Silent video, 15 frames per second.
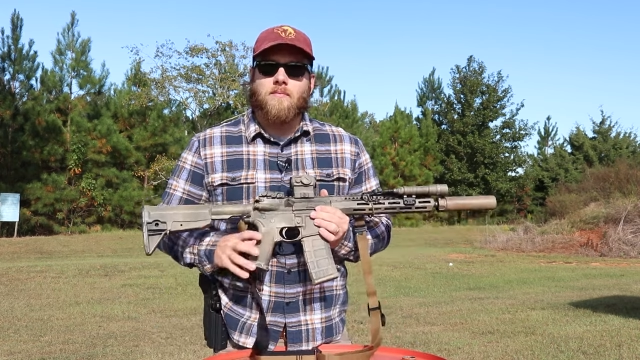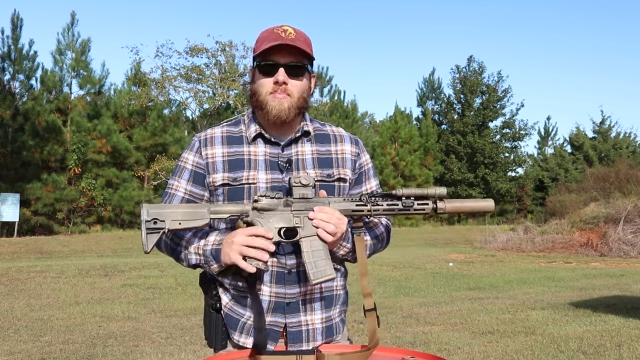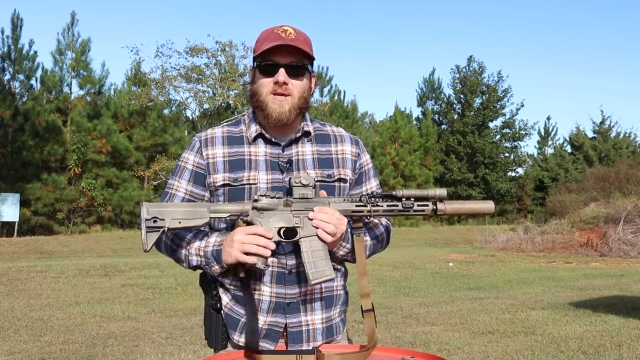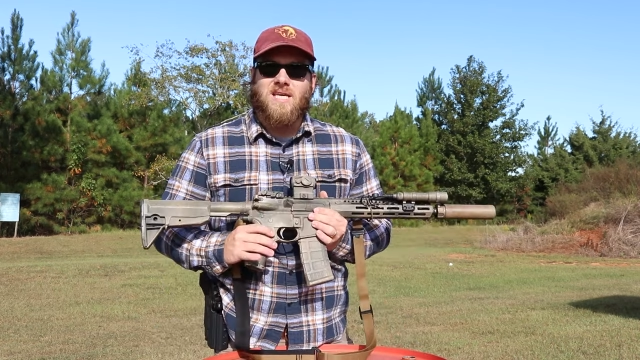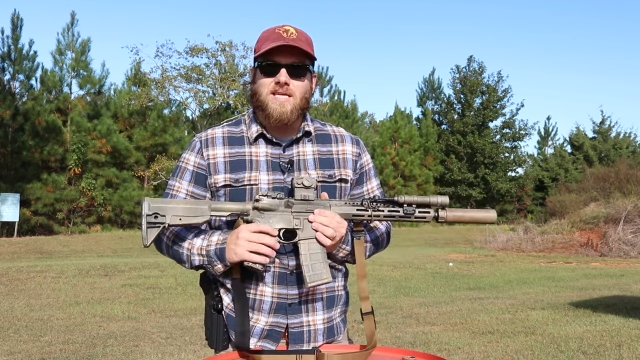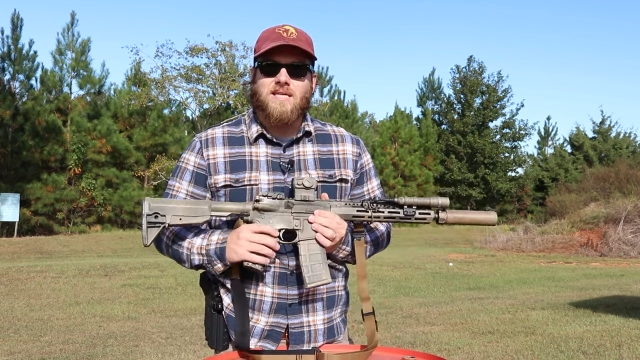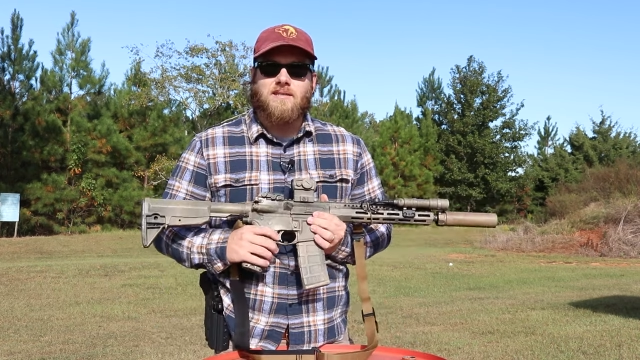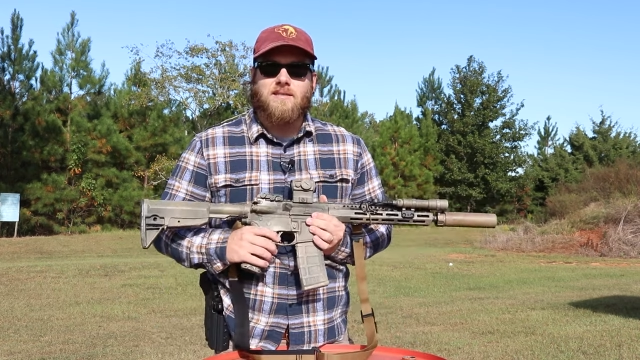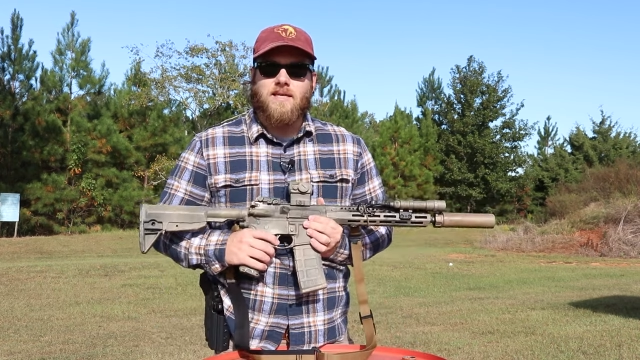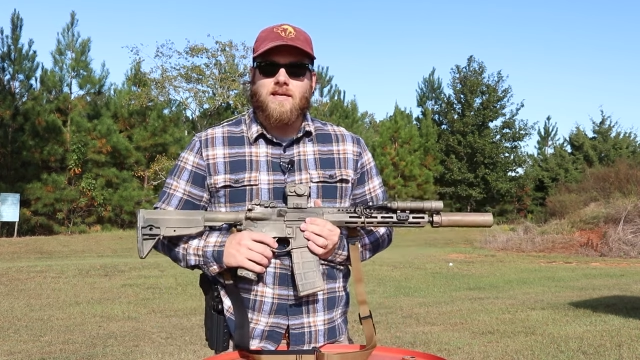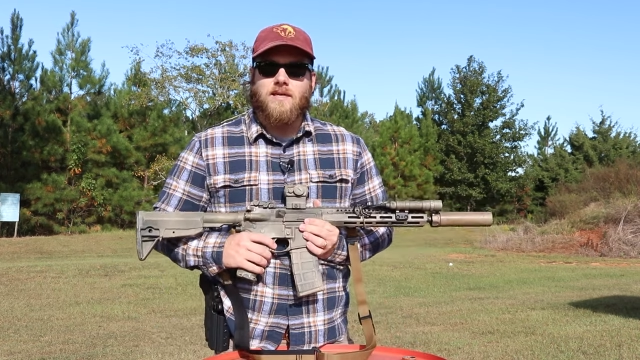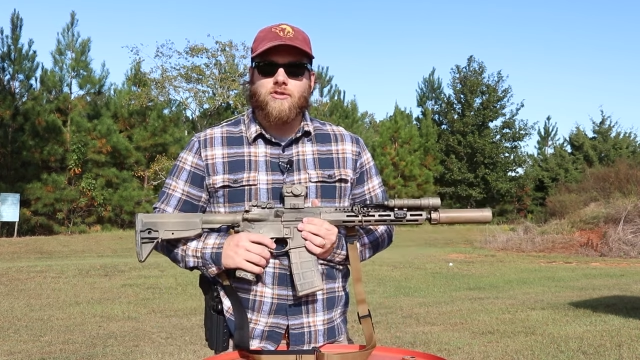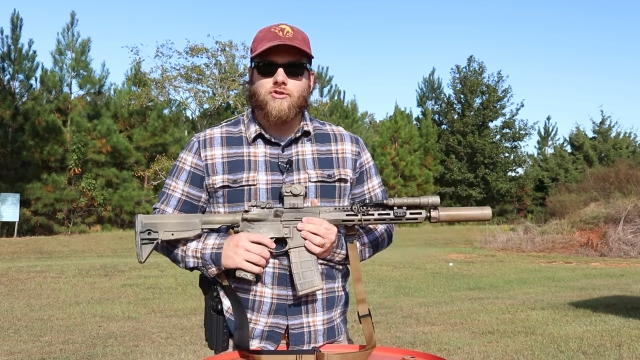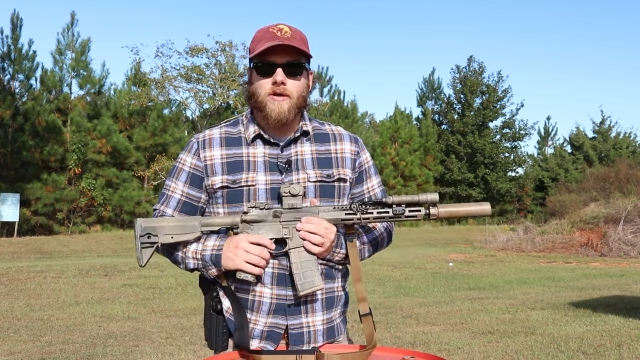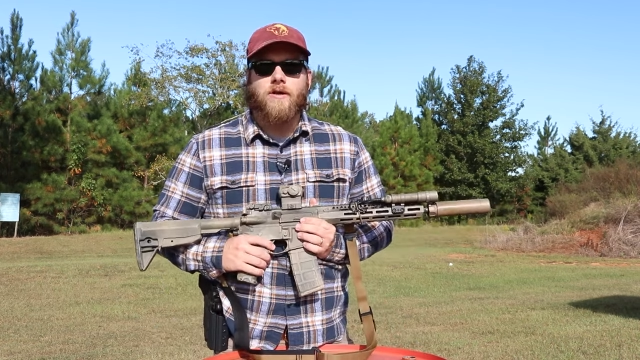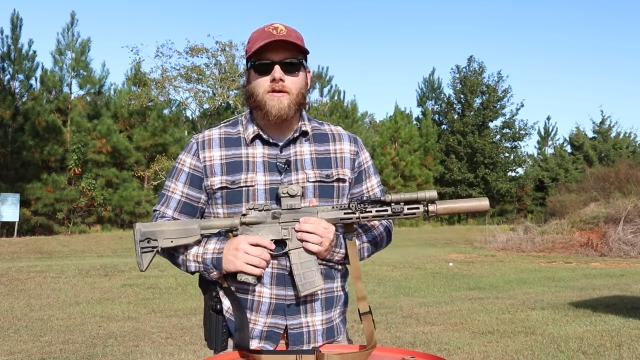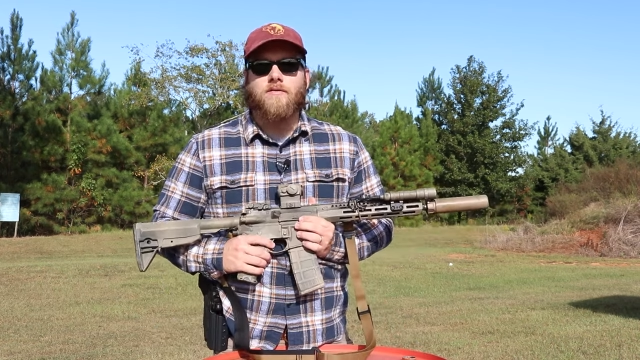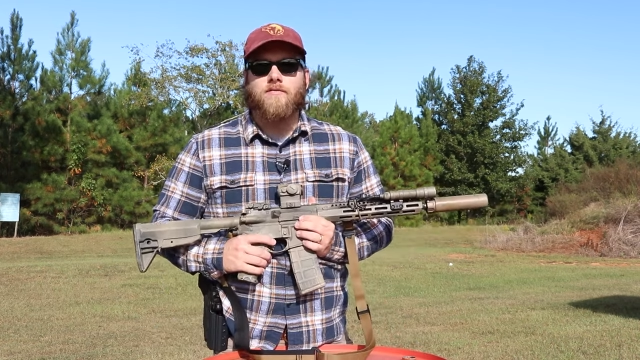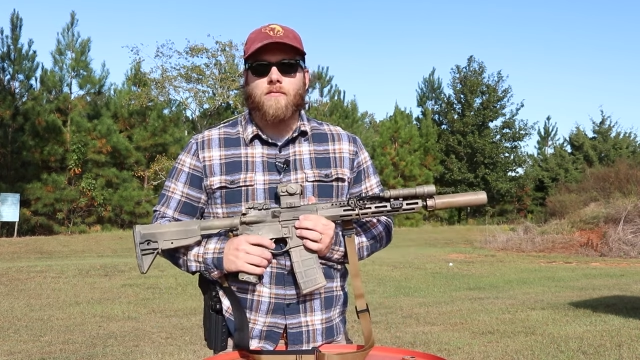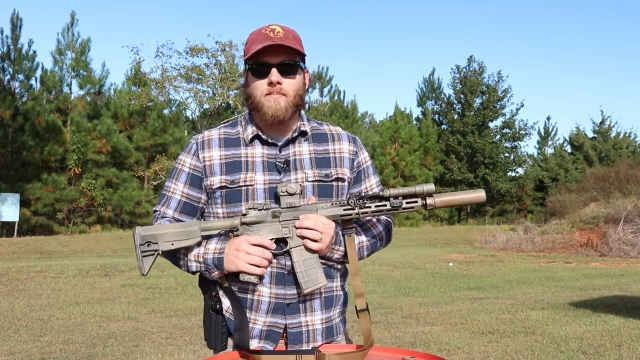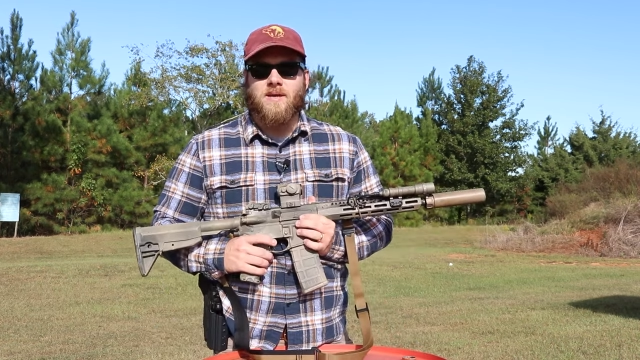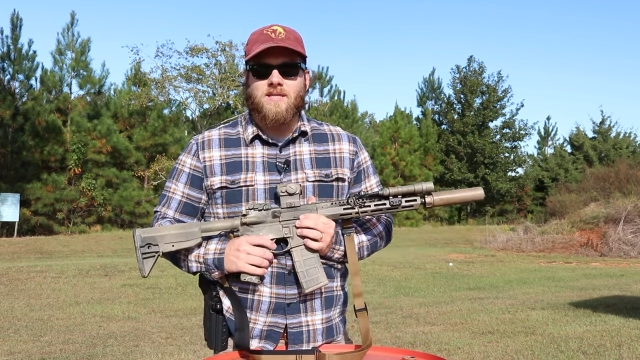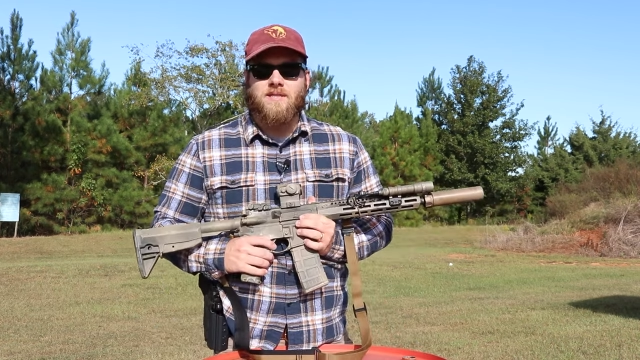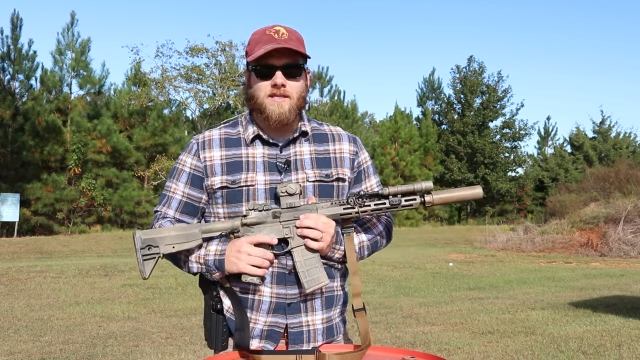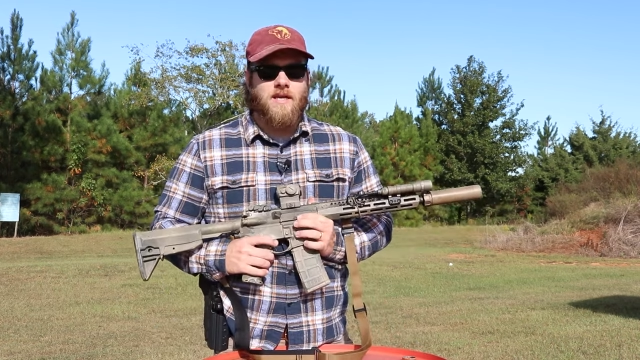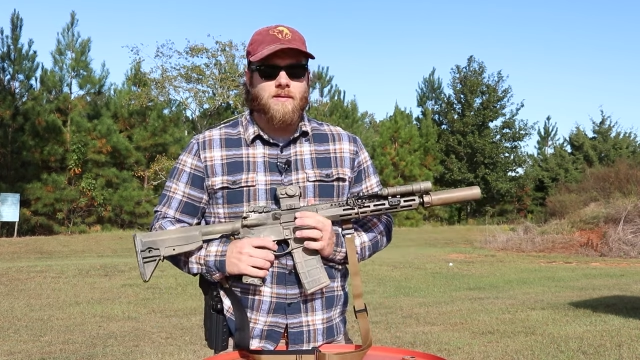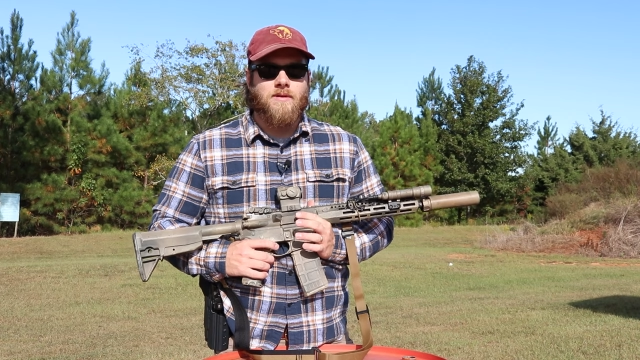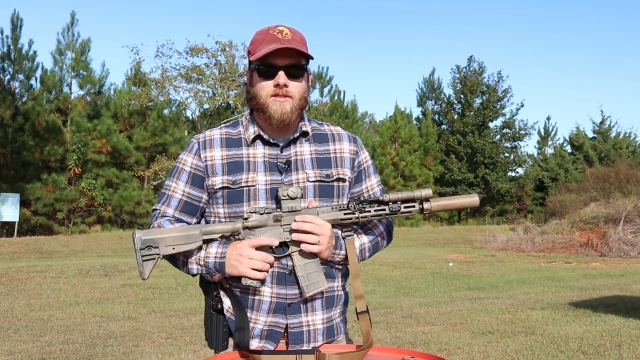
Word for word: PNT trigger from BCM.